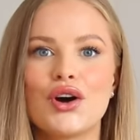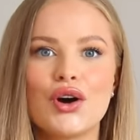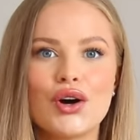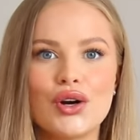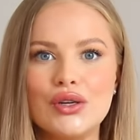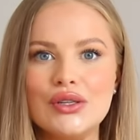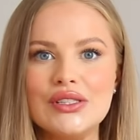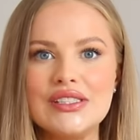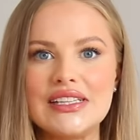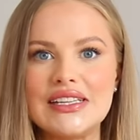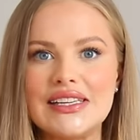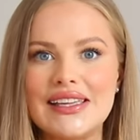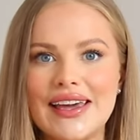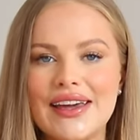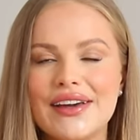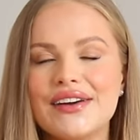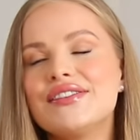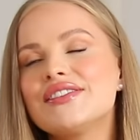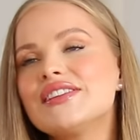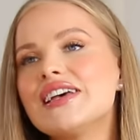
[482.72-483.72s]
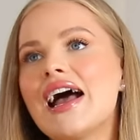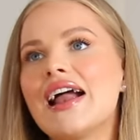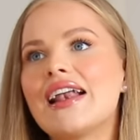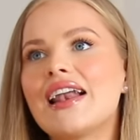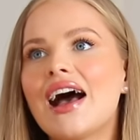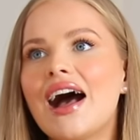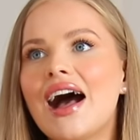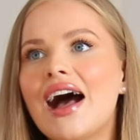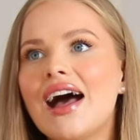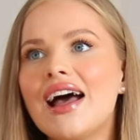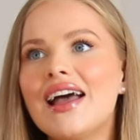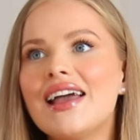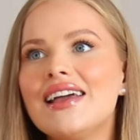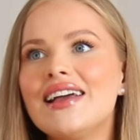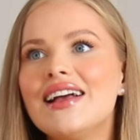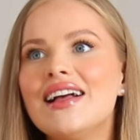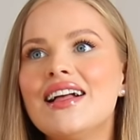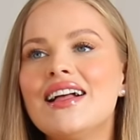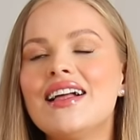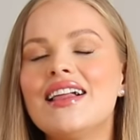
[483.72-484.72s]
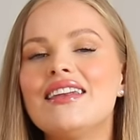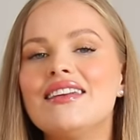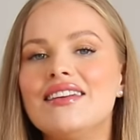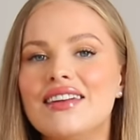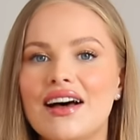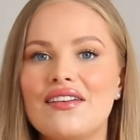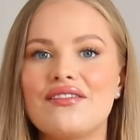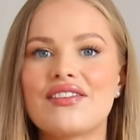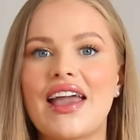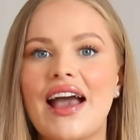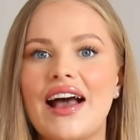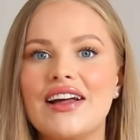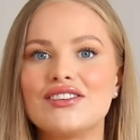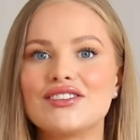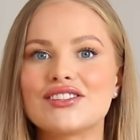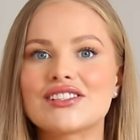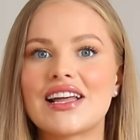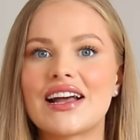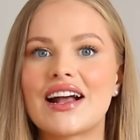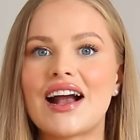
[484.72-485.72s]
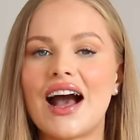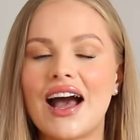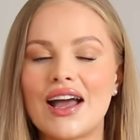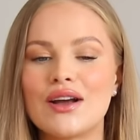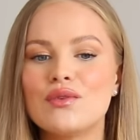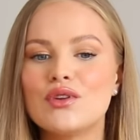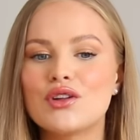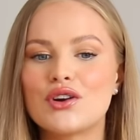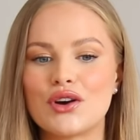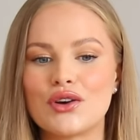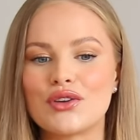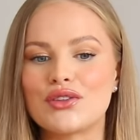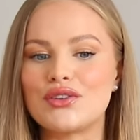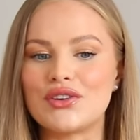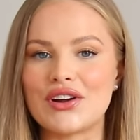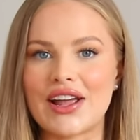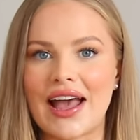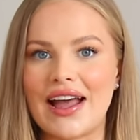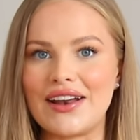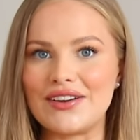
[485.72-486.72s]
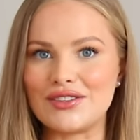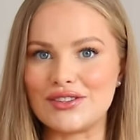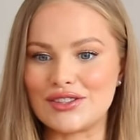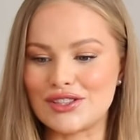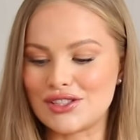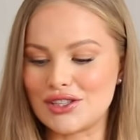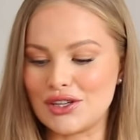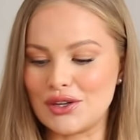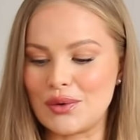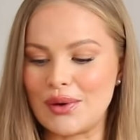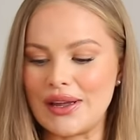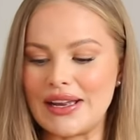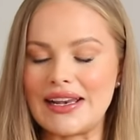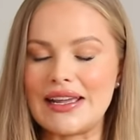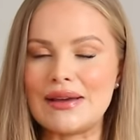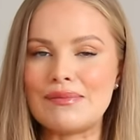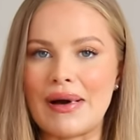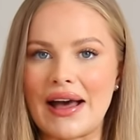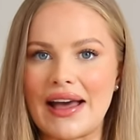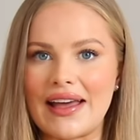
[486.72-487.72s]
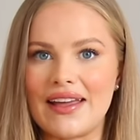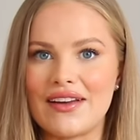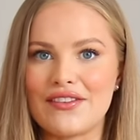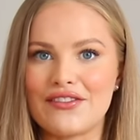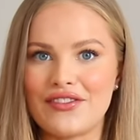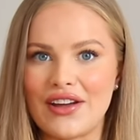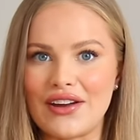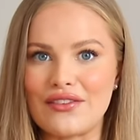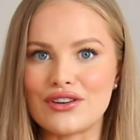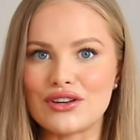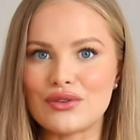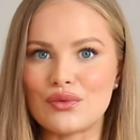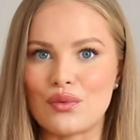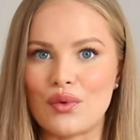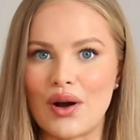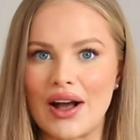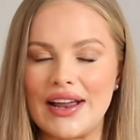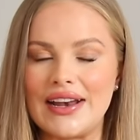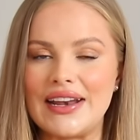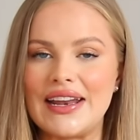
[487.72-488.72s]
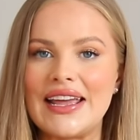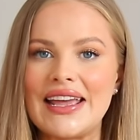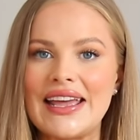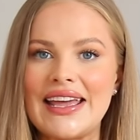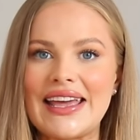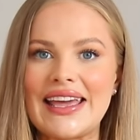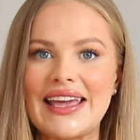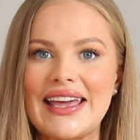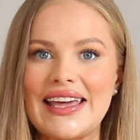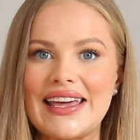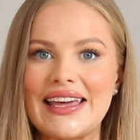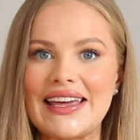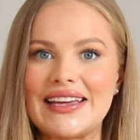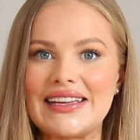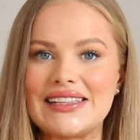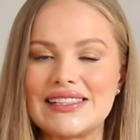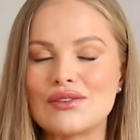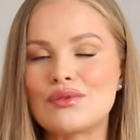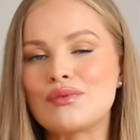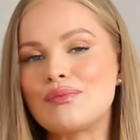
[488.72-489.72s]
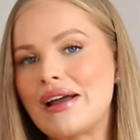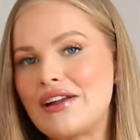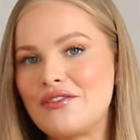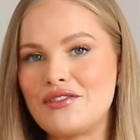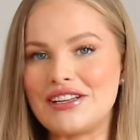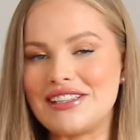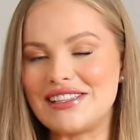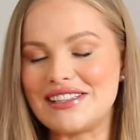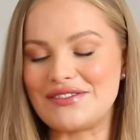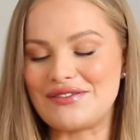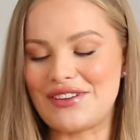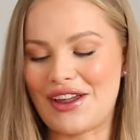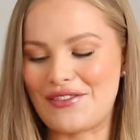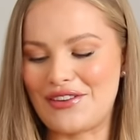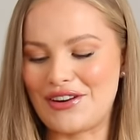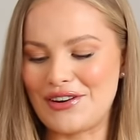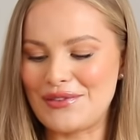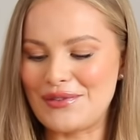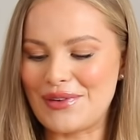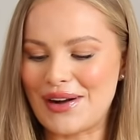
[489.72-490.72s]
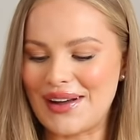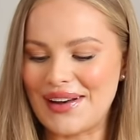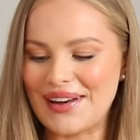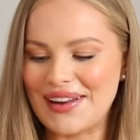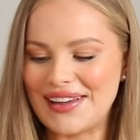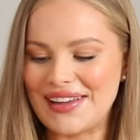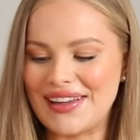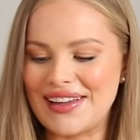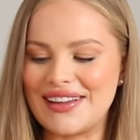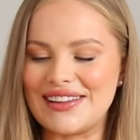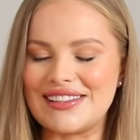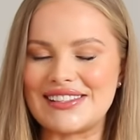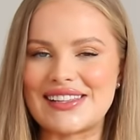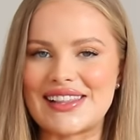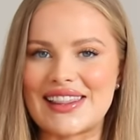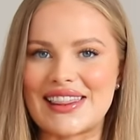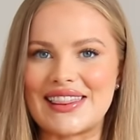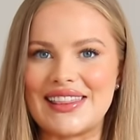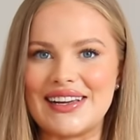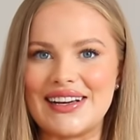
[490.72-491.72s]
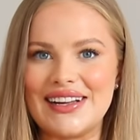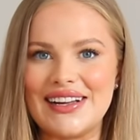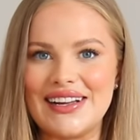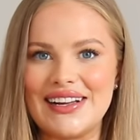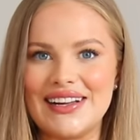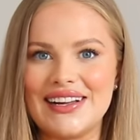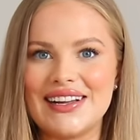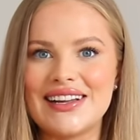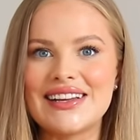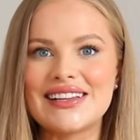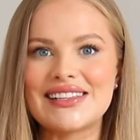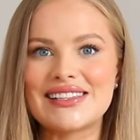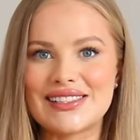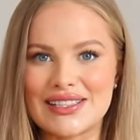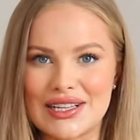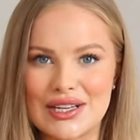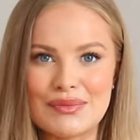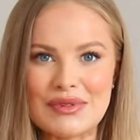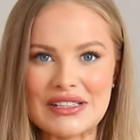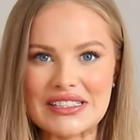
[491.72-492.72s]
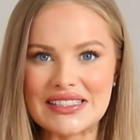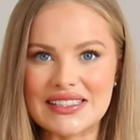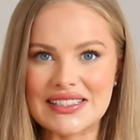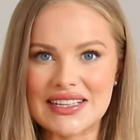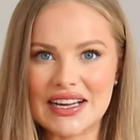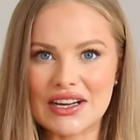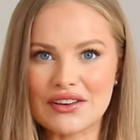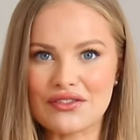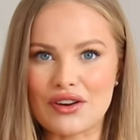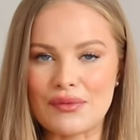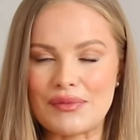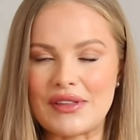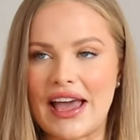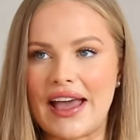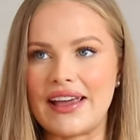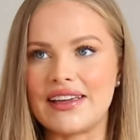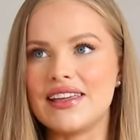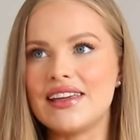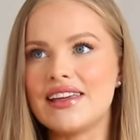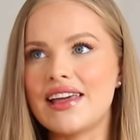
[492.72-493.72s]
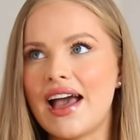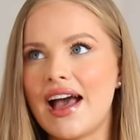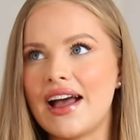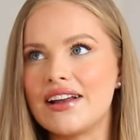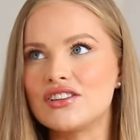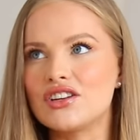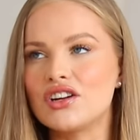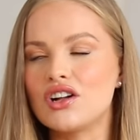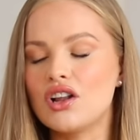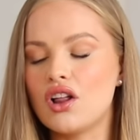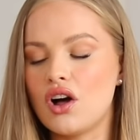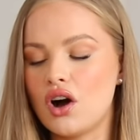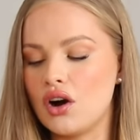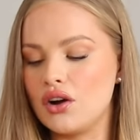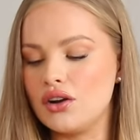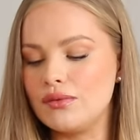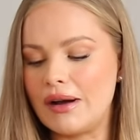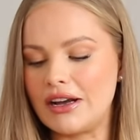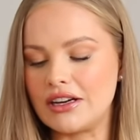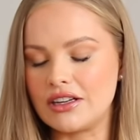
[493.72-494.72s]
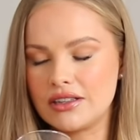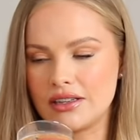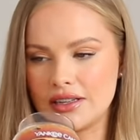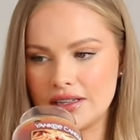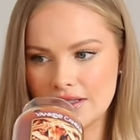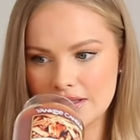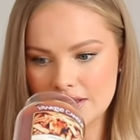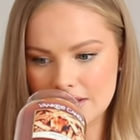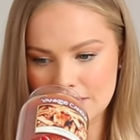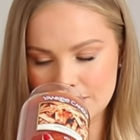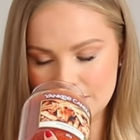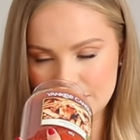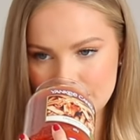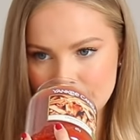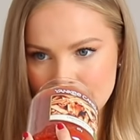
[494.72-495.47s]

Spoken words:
cozy gift, and I love candles. Like, I will go through candles so quickly. My favorite one is, or my recent favorite one is, the cinnamon stick from Yankee Candle. Oh my goodness,